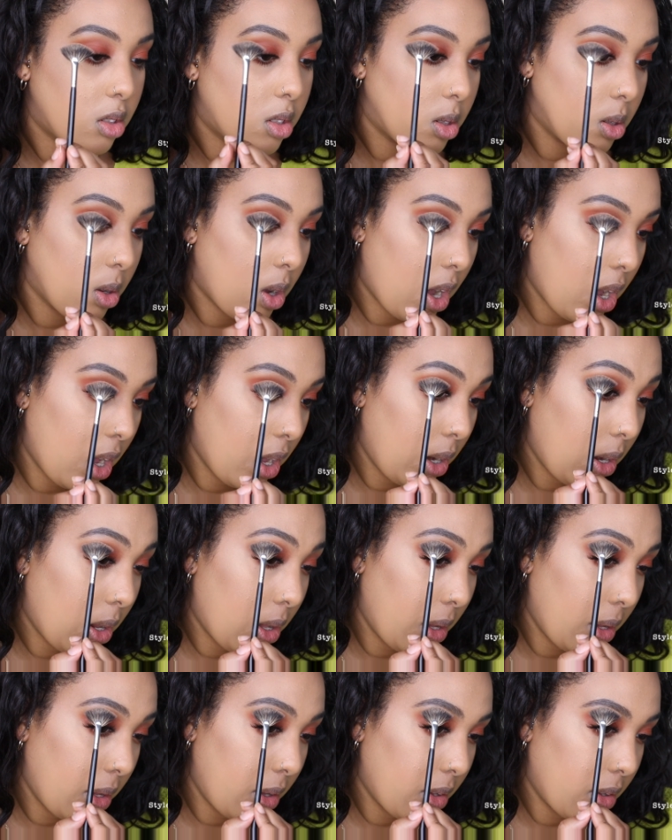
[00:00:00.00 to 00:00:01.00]
to
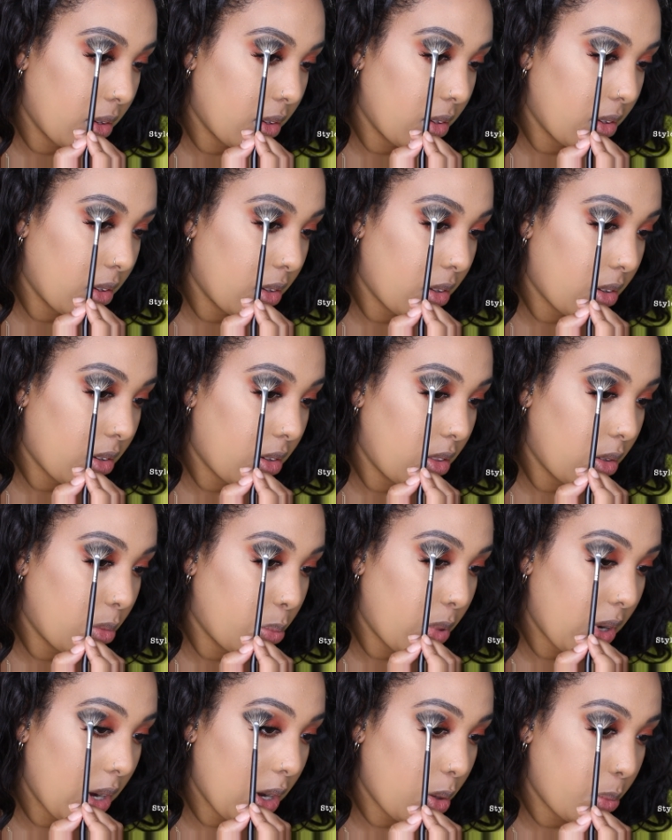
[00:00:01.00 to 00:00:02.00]
highlight on the
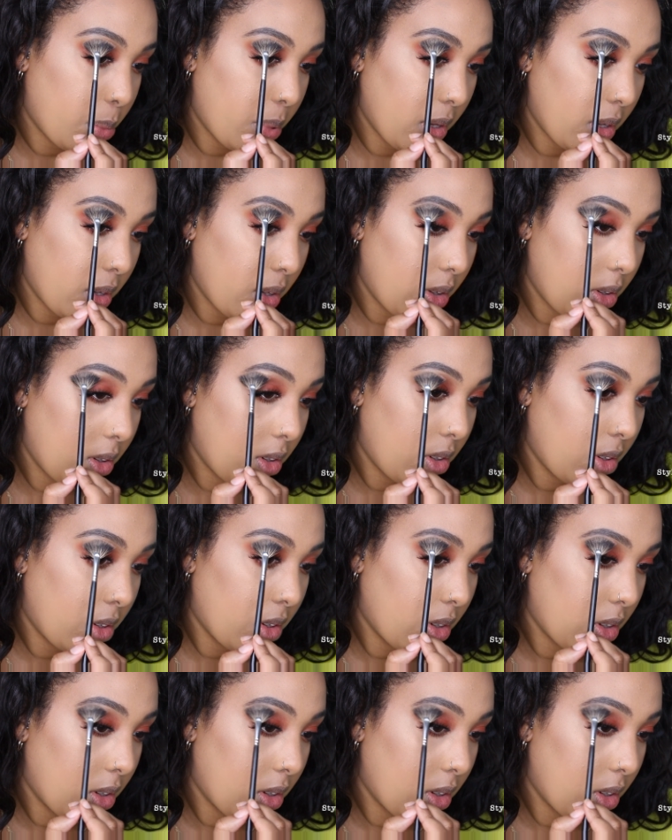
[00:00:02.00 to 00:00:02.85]
brow bone,